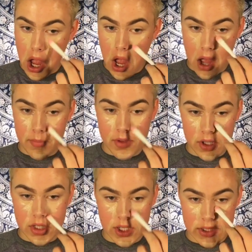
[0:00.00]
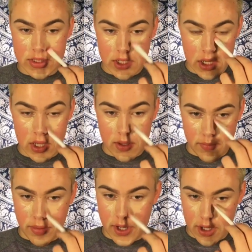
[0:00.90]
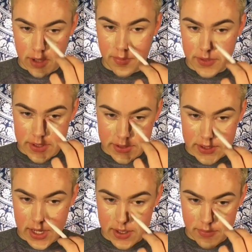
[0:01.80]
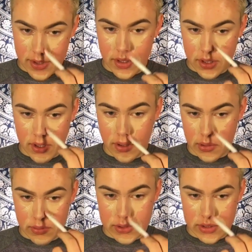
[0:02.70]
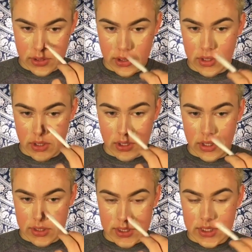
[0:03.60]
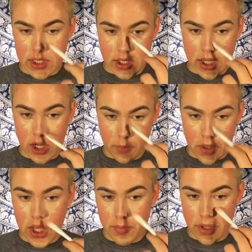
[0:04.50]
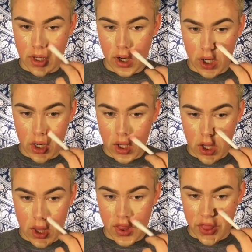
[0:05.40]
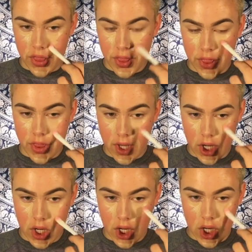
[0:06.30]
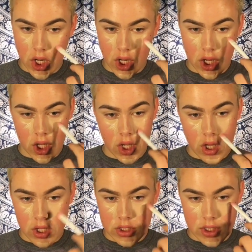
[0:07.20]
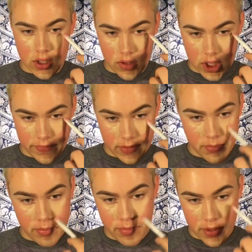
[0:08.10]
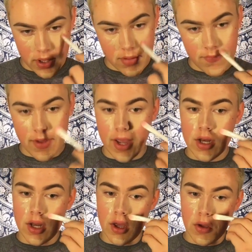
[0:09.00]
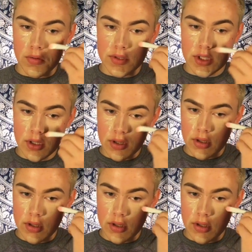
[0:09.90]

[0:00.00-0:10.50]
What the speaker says: up and just bring it up the side of my nose. This is going to help it appear thinner so I don't have a big fat nose.